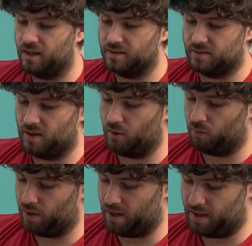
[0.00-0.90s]

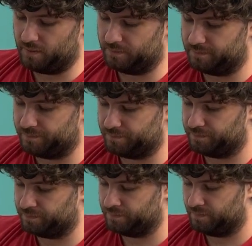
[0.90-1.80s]
So, uh,
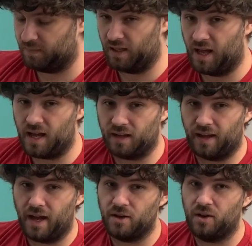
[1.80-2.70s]
yeah,
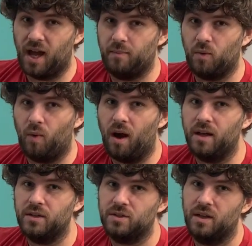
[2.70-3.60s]
glad you came to
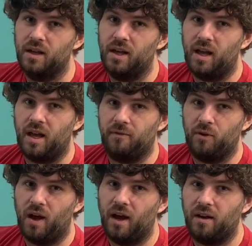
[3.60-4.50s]
watch. If you
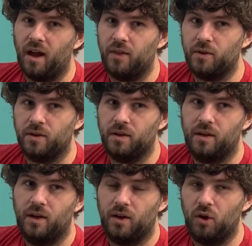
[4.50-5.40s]
got any other
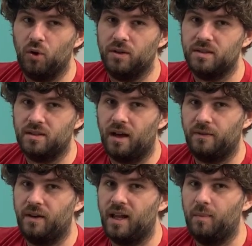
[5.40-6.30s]
good stuff
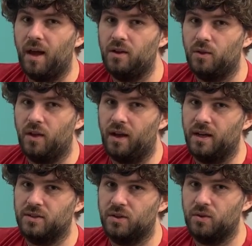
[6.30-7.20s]
on eBay you think I
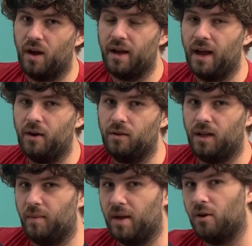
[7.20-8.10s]
should try out,
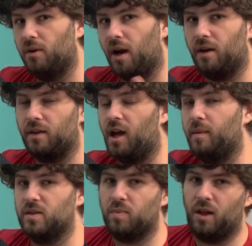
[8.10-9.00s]
let me know down in the
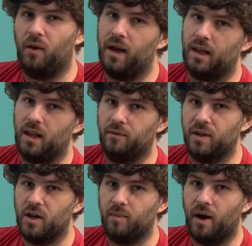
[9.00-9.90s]
comments below. I'd love to
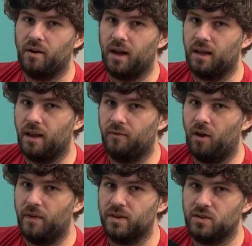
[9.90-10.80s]
hear about it. I love
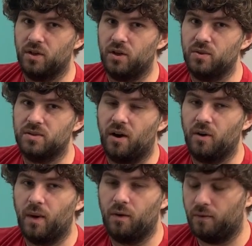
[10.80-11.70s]
all these good used
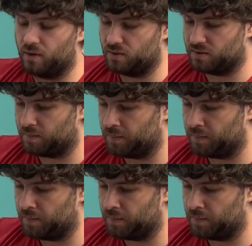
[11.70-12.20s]
hardware reviews.